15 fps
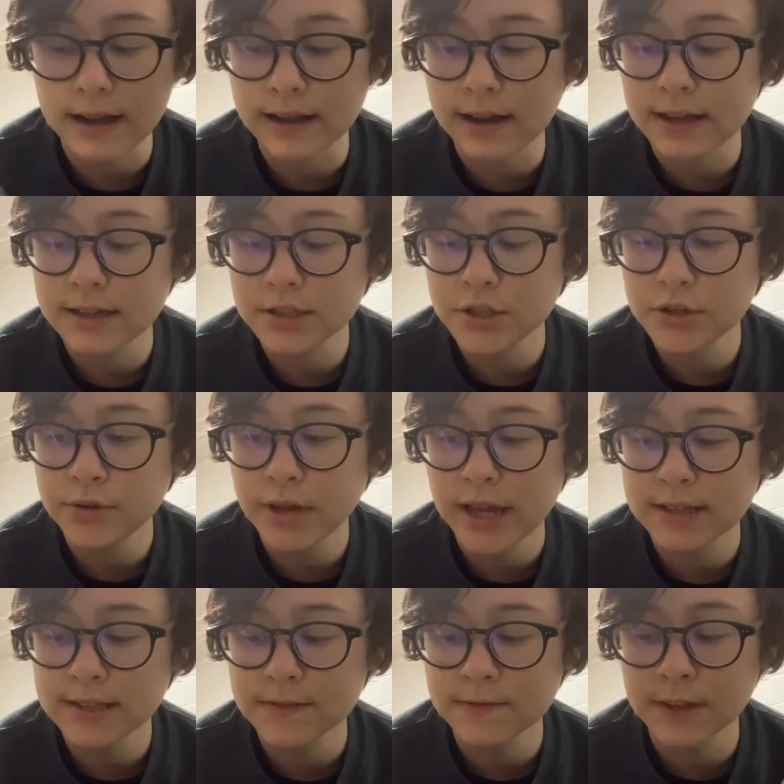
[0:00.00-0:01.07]
I got two
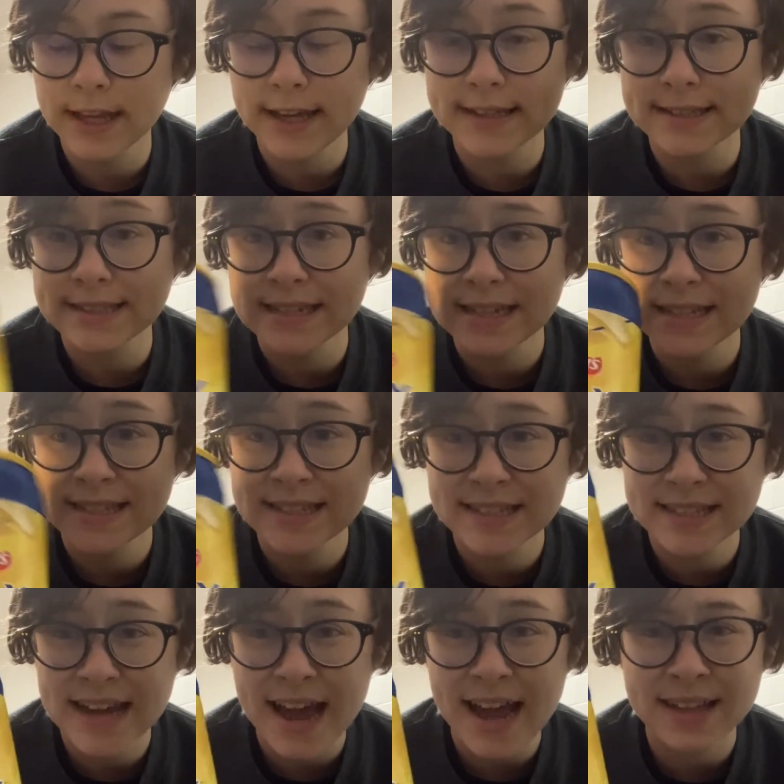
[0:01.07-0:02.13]
cans of Lay's
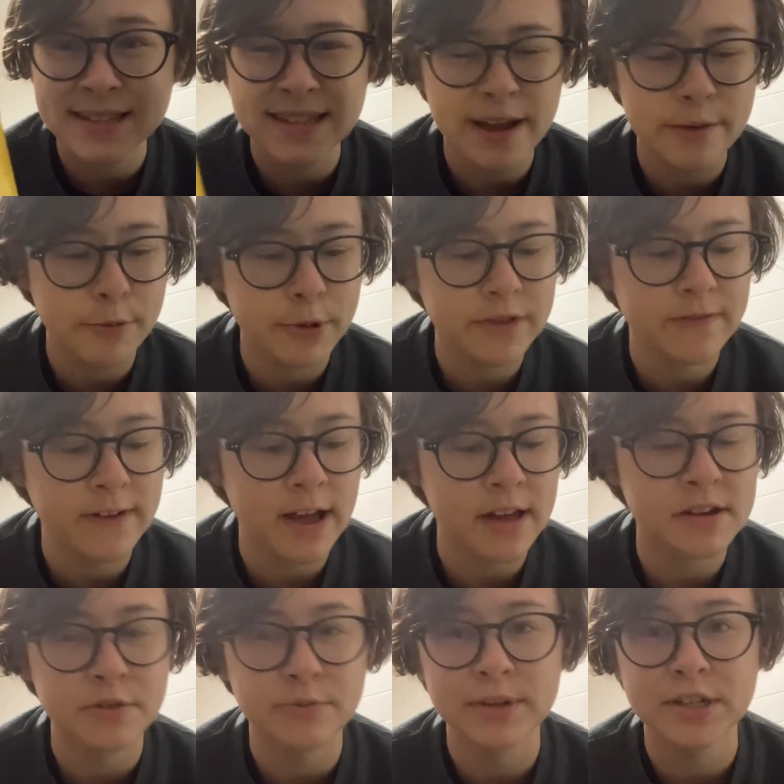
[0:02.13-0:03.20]
Stax. I would have
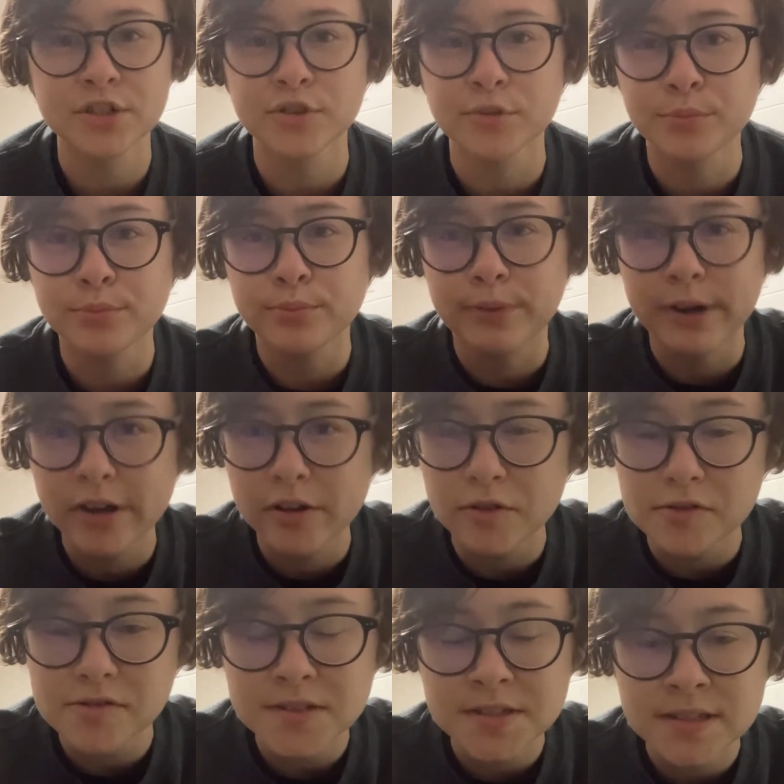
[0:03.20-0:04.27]
gotten original
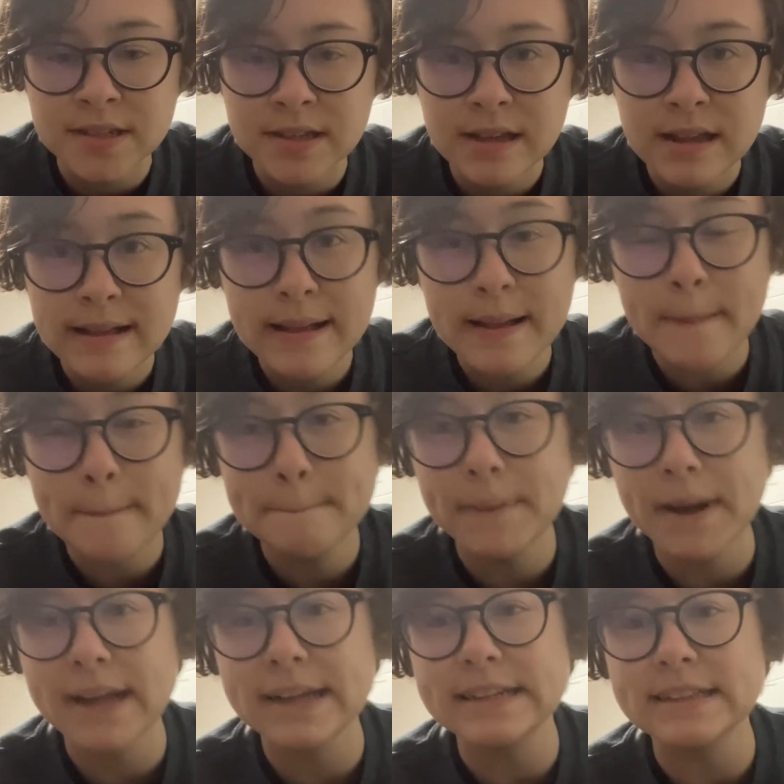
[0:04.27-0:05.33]
Pringles
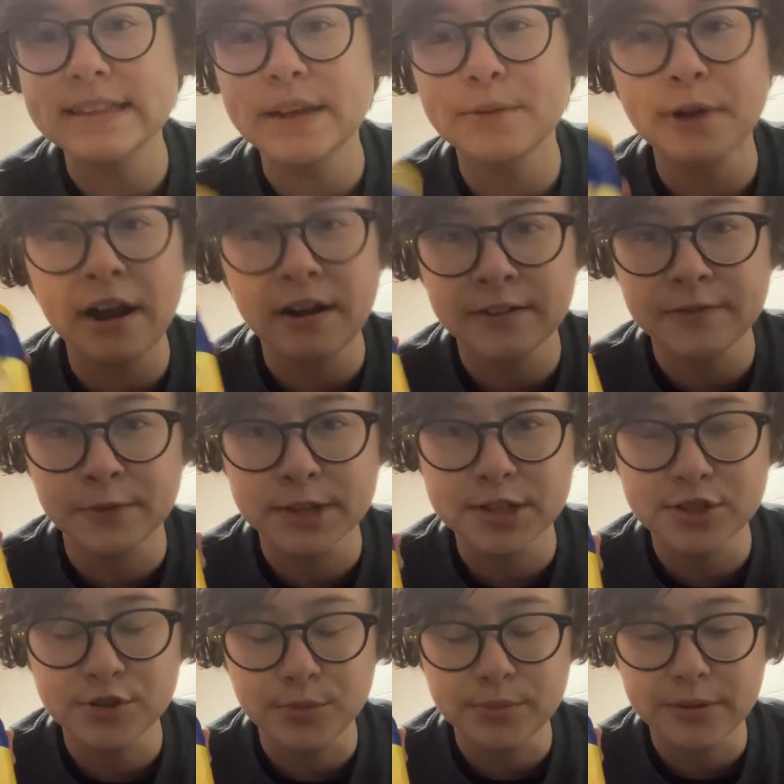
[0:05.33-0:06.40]
but they were out of
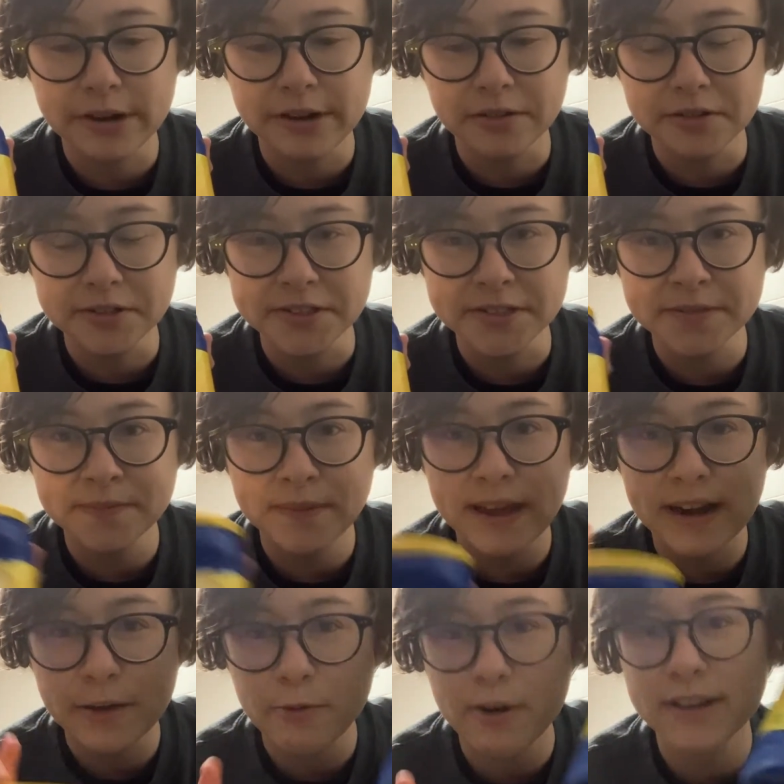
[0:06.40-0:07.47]
original Pringles
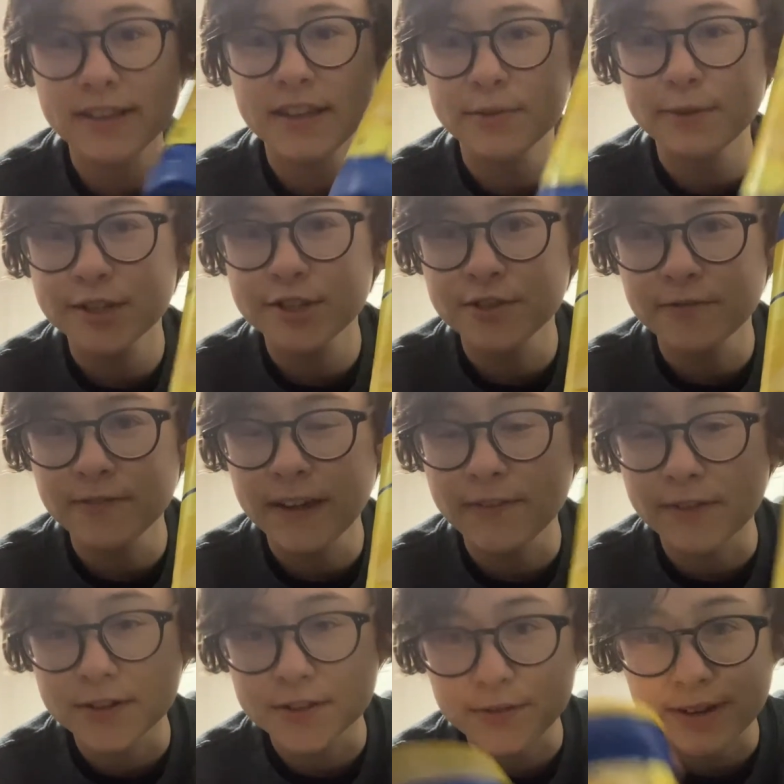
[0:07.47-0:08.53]
and I wanted the original
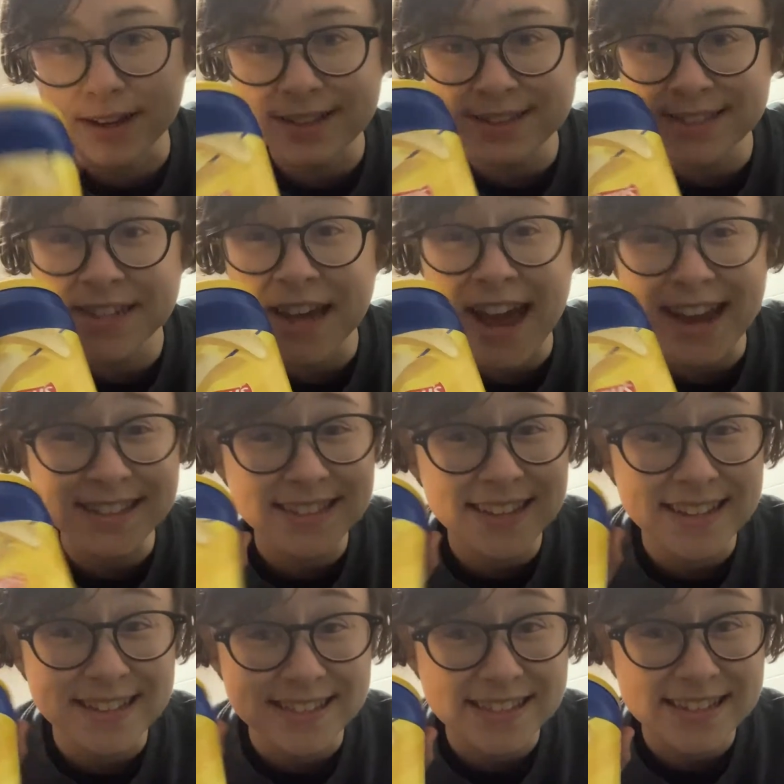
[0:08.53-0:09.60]
flavor, so I got Stax
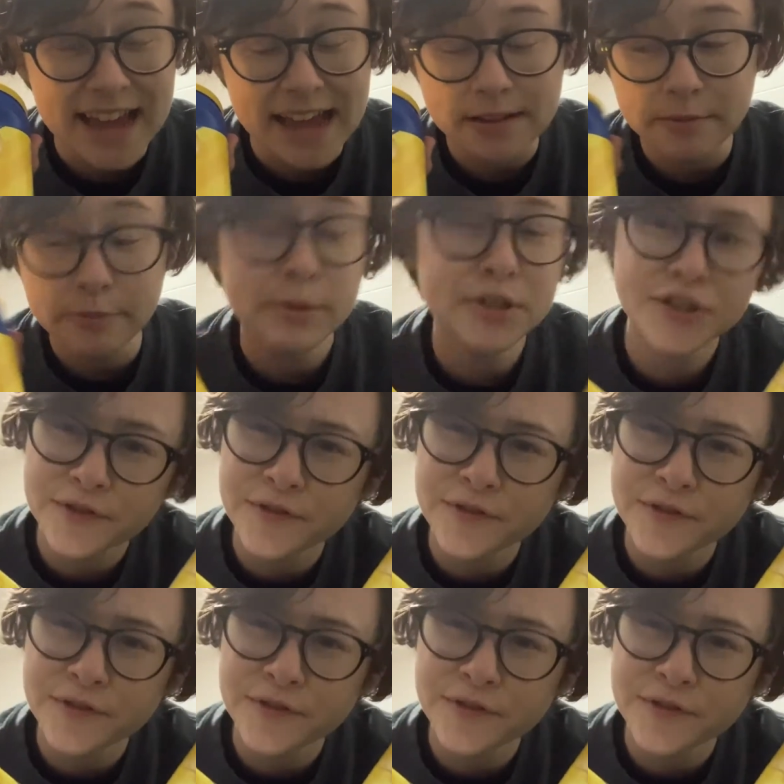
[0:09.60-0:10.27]
instead, which are